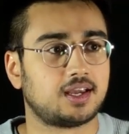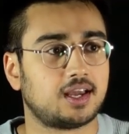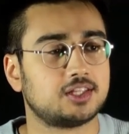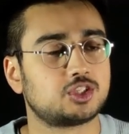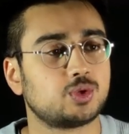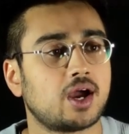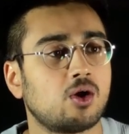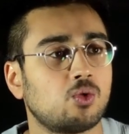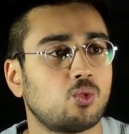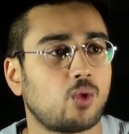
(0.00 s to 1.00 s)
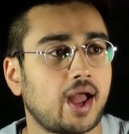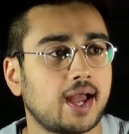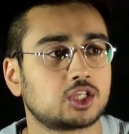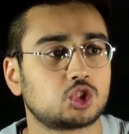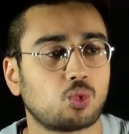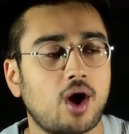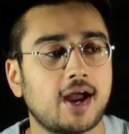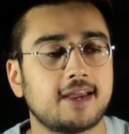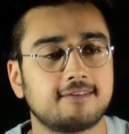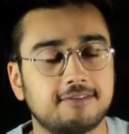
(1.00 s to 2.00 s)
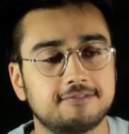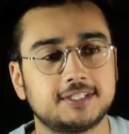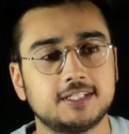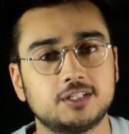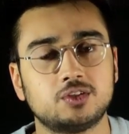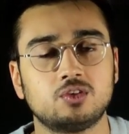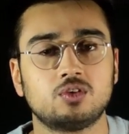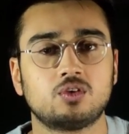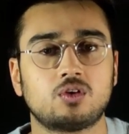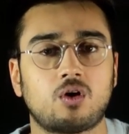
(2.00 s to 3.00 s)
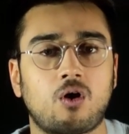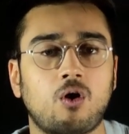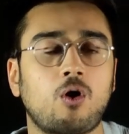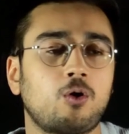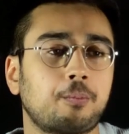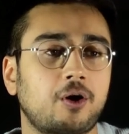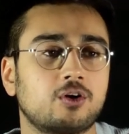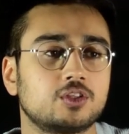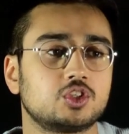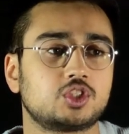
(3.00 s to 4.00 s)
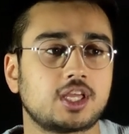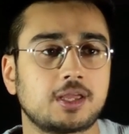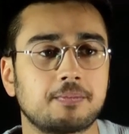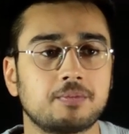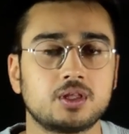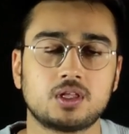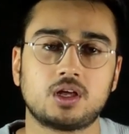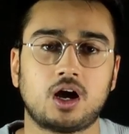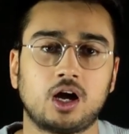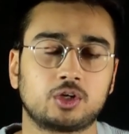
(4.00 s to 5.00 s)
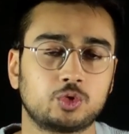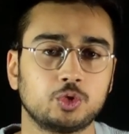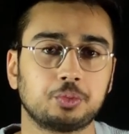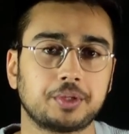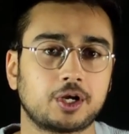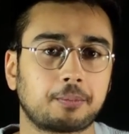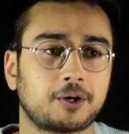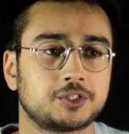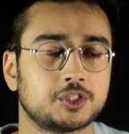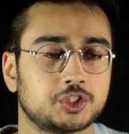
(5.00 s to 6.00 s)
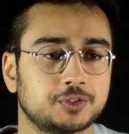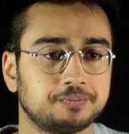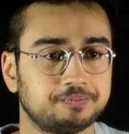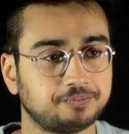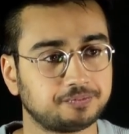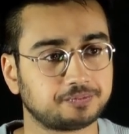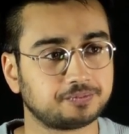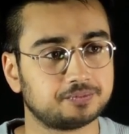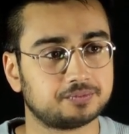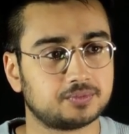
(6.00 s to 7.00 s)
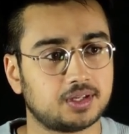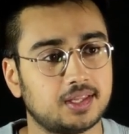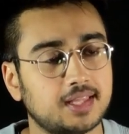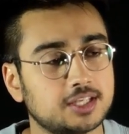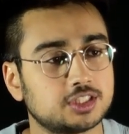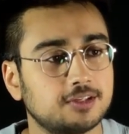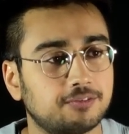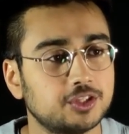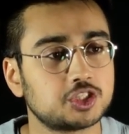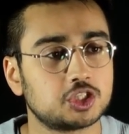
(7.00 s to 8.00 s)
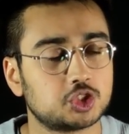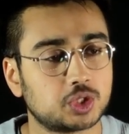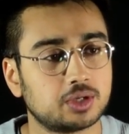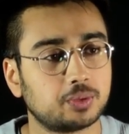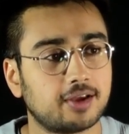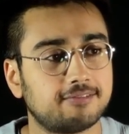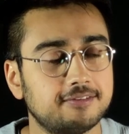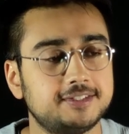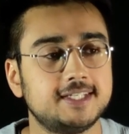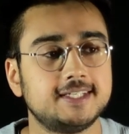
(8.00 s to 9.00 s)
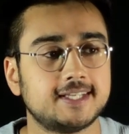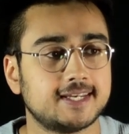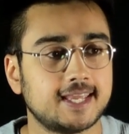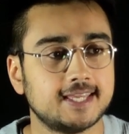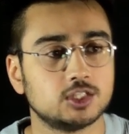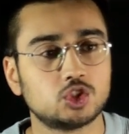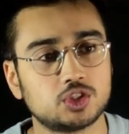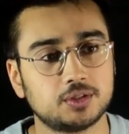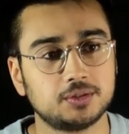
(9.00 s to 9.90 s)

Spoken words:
And so now x, y, and 15 are all part of the same group in our partition. And lastly, for this constraint, we have 15 and int.